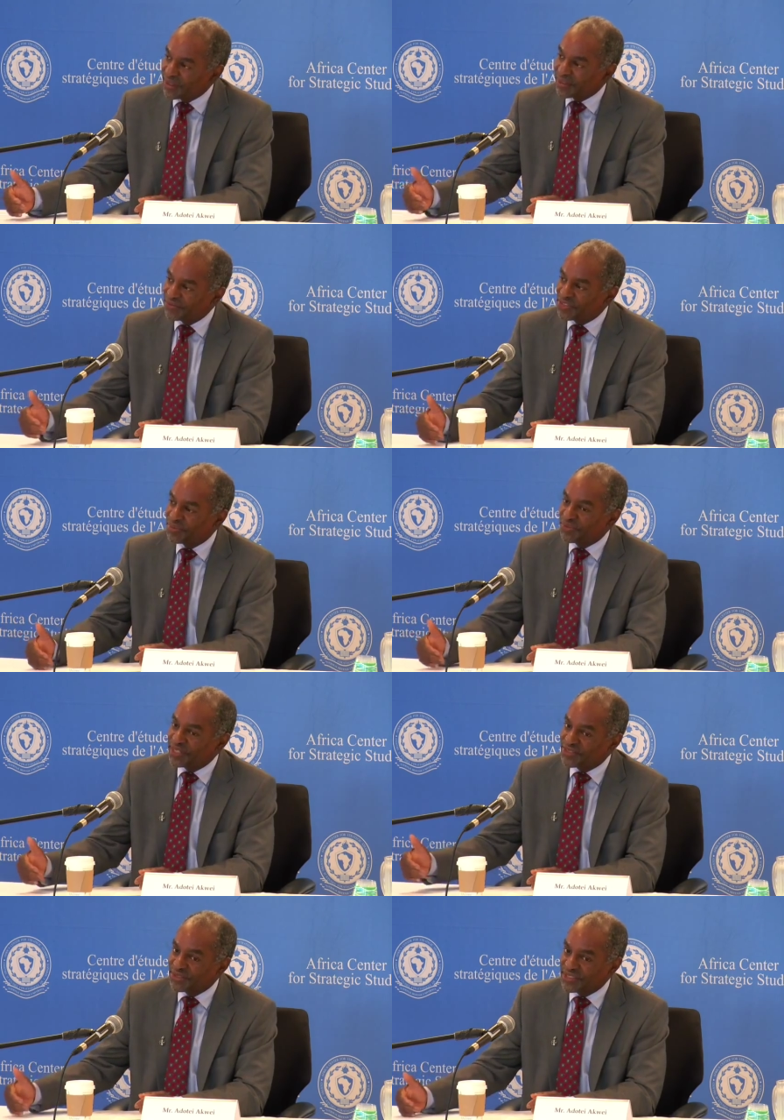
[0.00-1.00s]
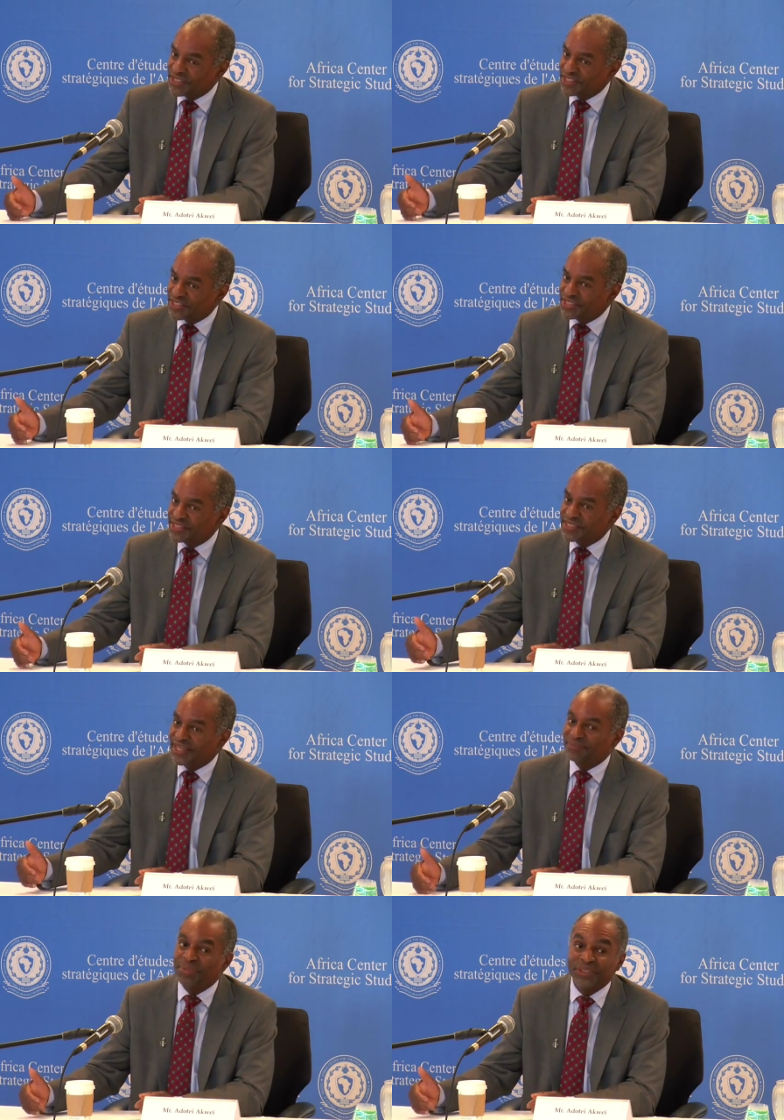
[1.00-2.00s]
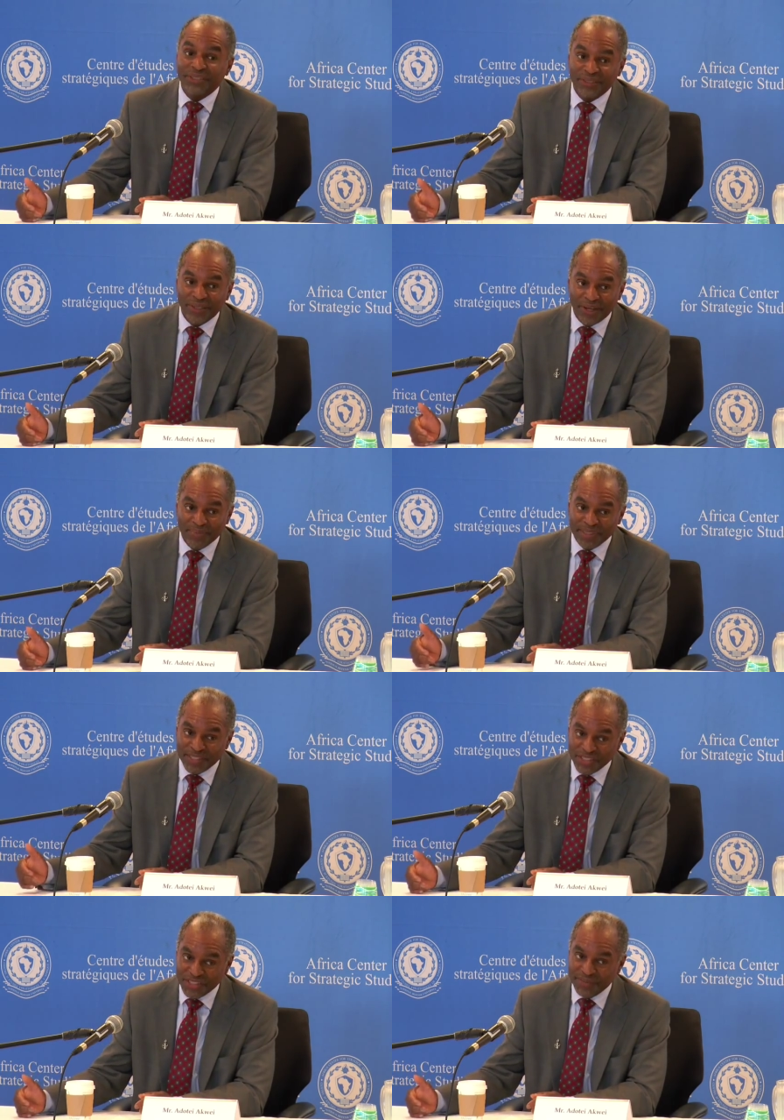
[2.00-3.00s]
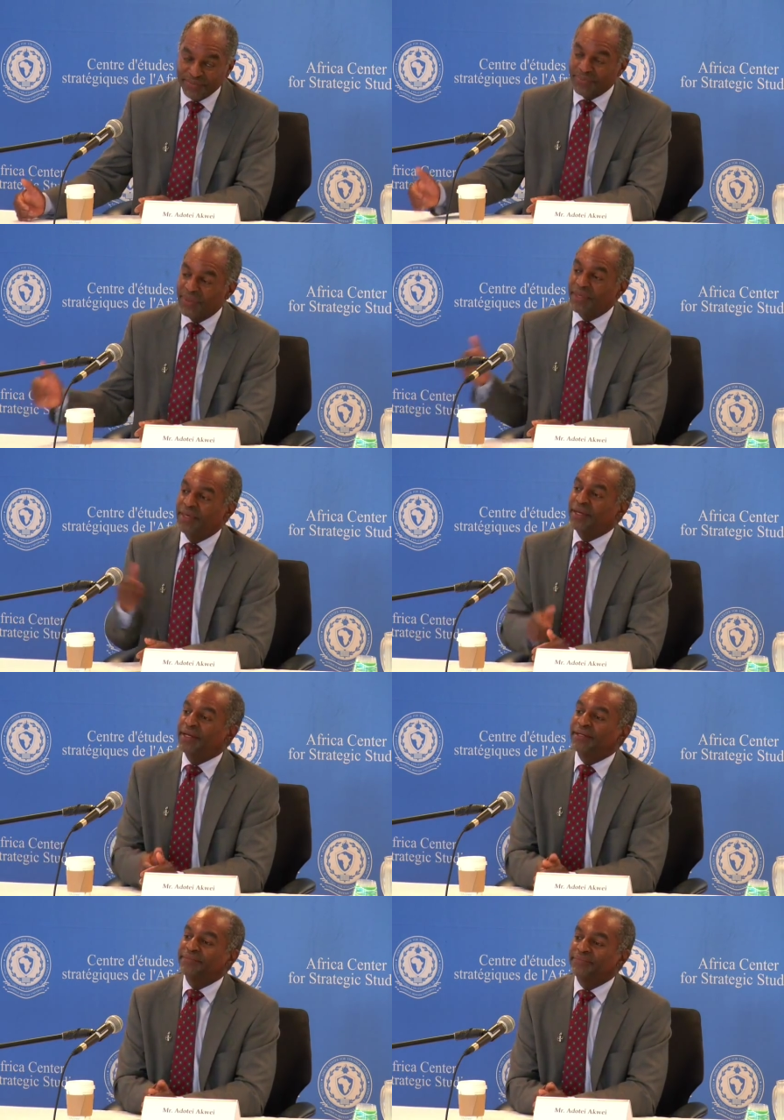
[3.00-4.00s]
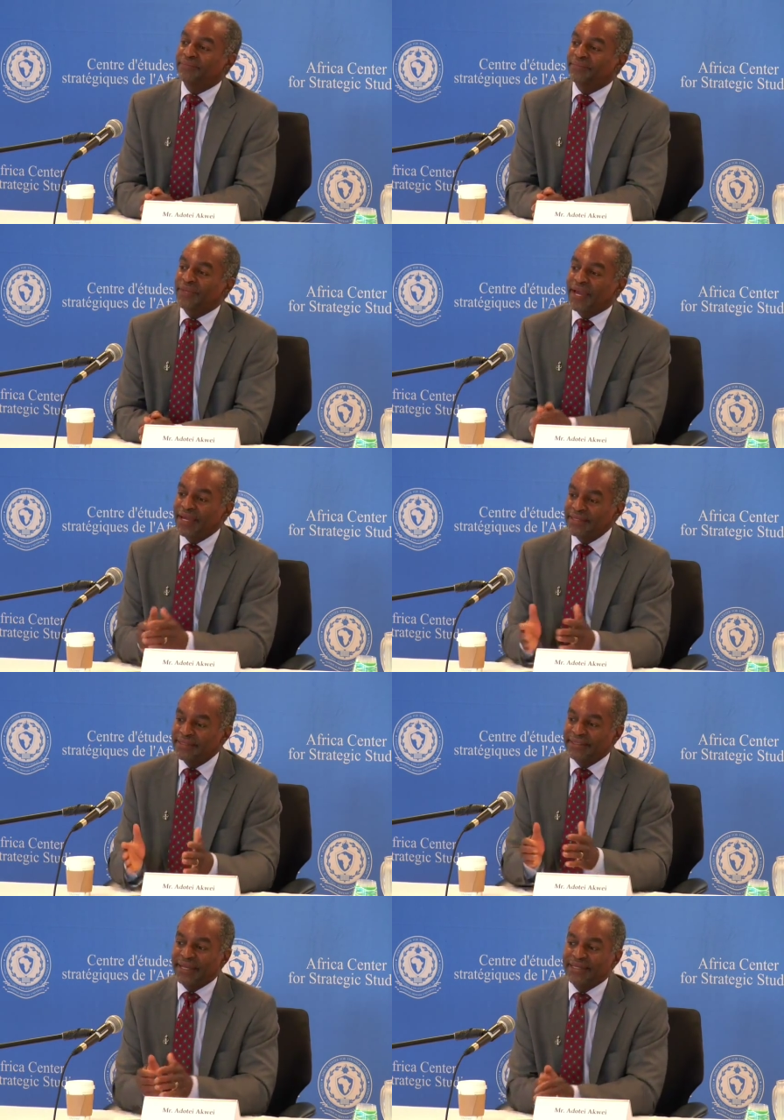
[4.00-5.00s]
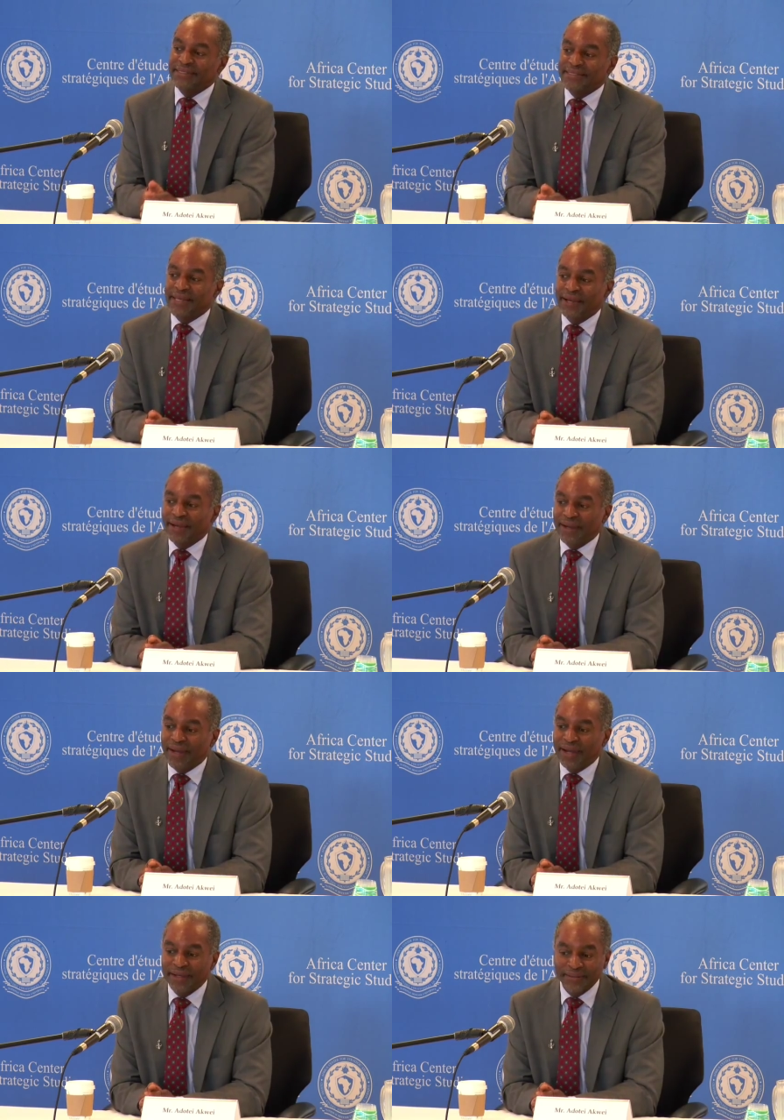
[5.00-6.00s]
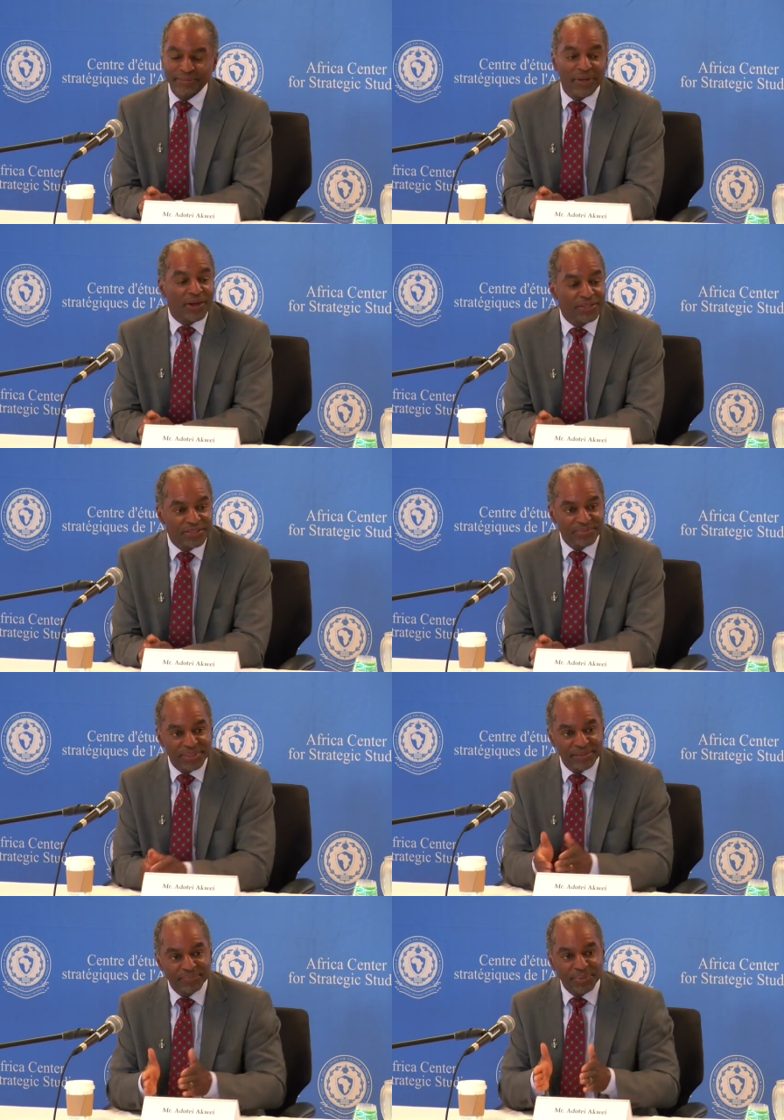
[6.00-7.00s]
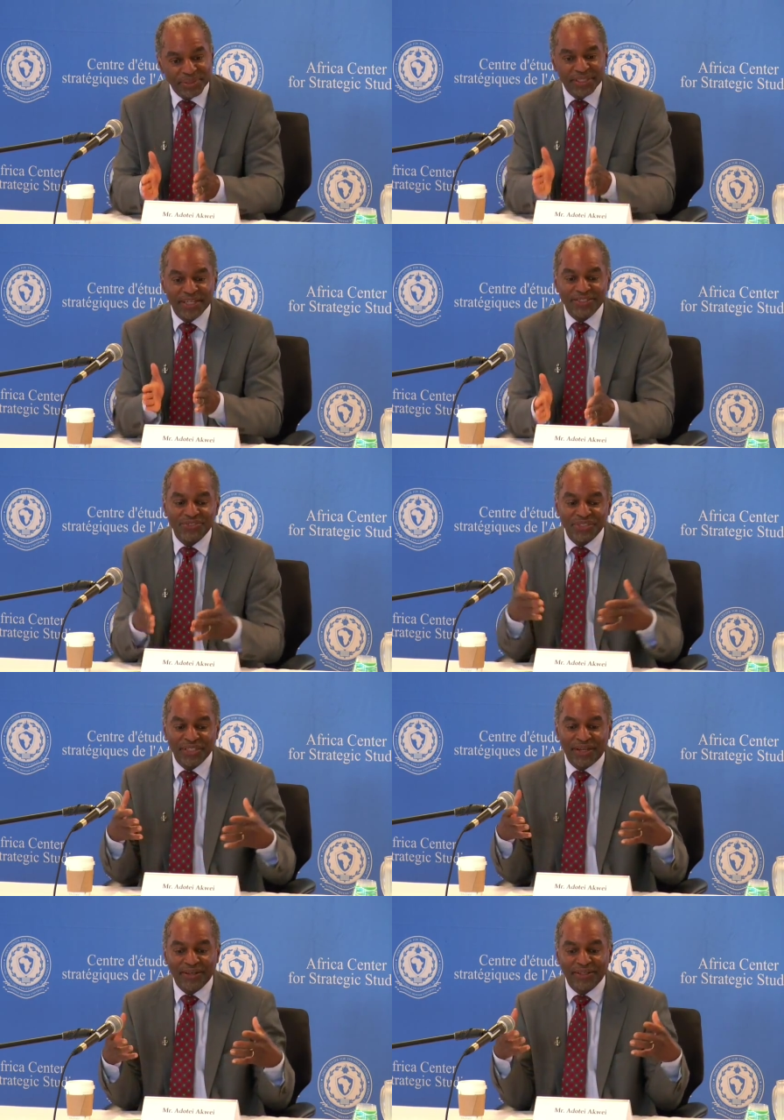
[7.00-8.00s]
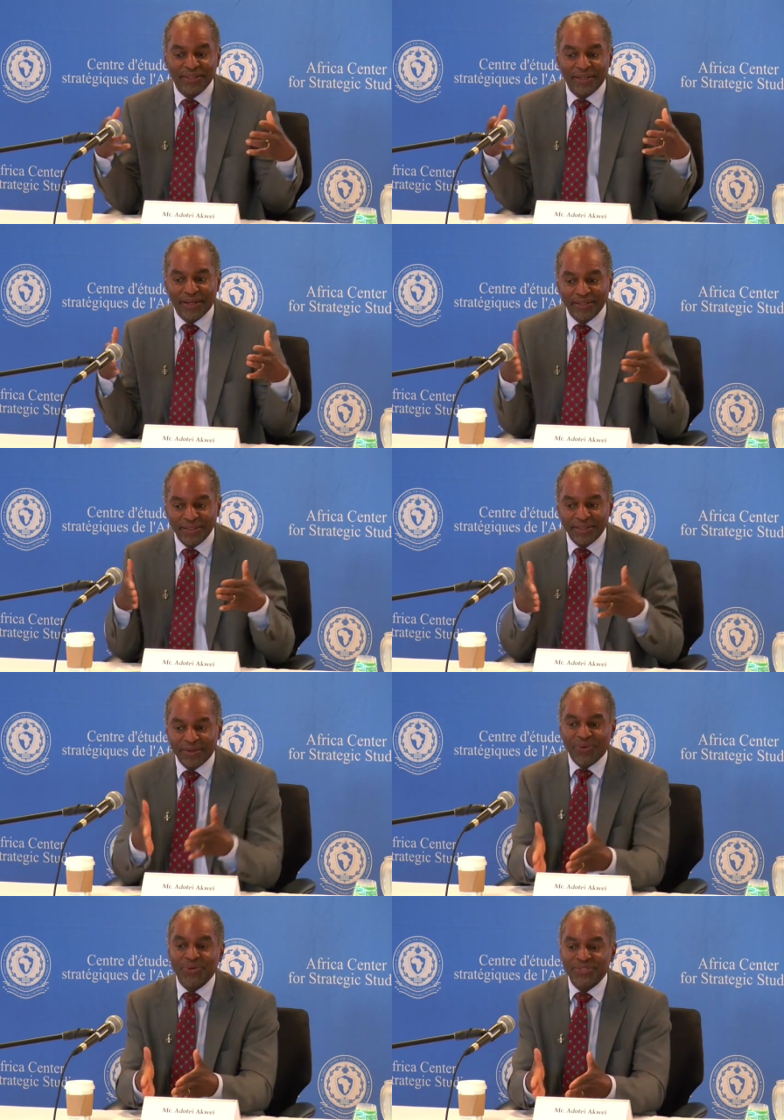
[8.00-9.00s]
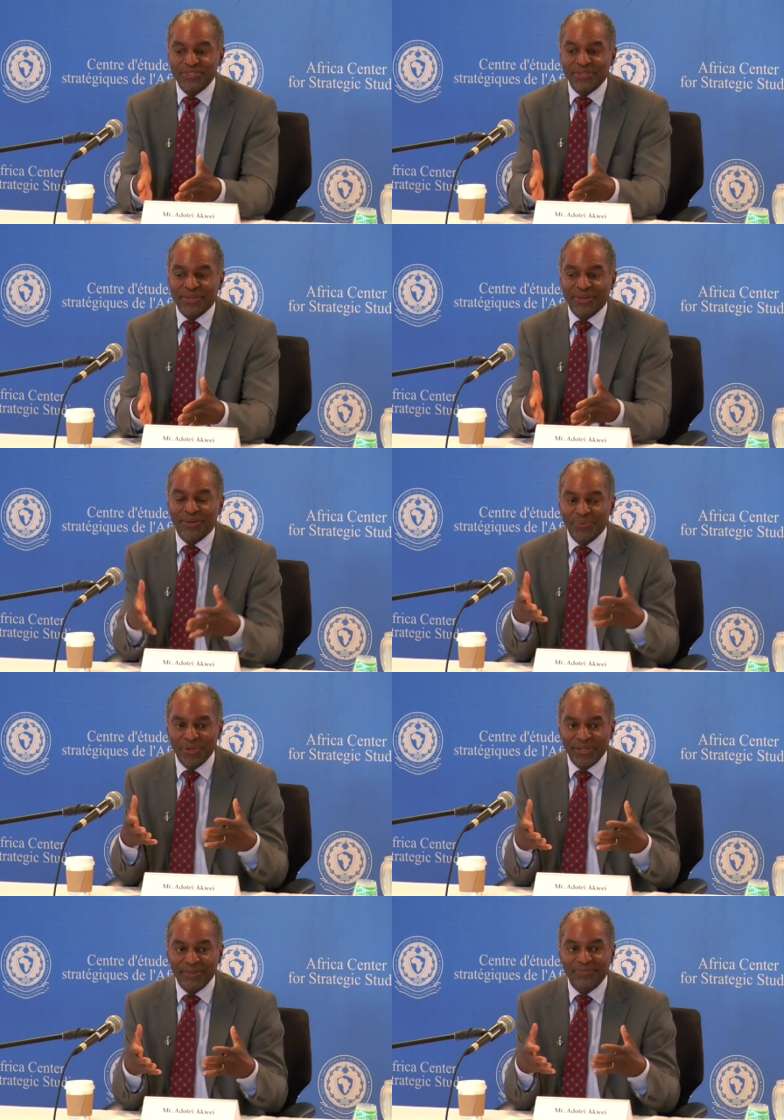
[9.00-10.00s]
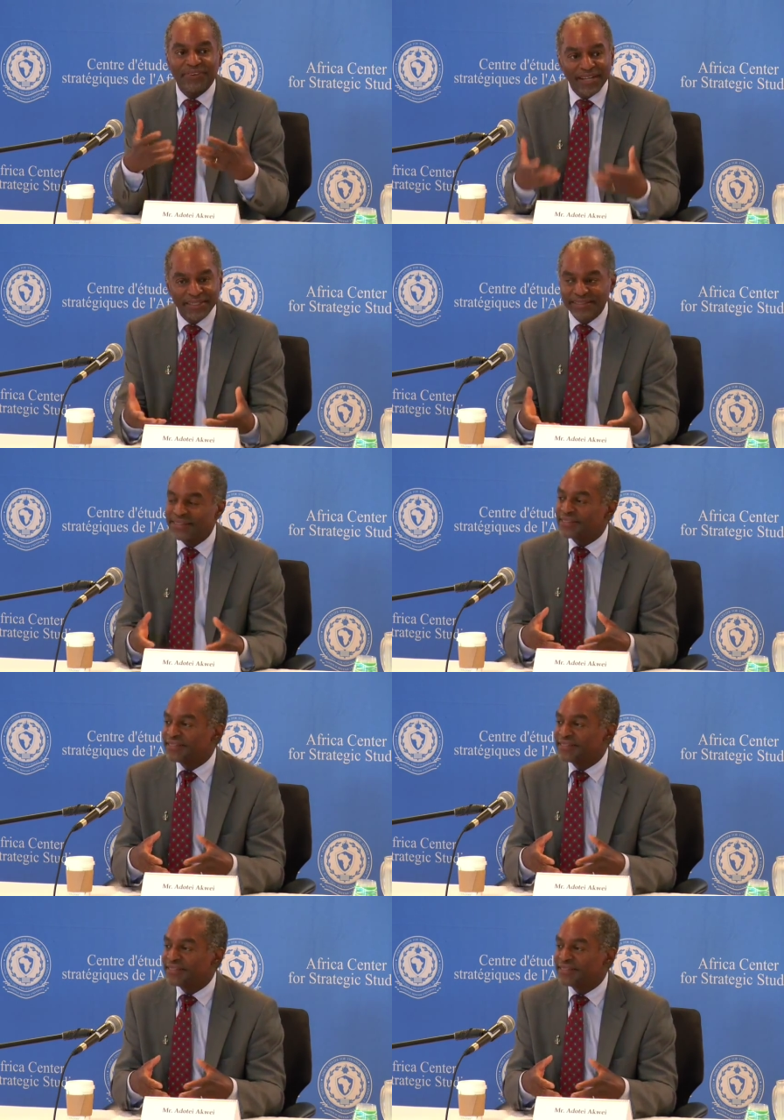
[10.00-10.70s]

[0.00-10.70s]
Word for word: of human rights organizations and political opposition. Um, and it has um, arguably put the country on a, on a course where violence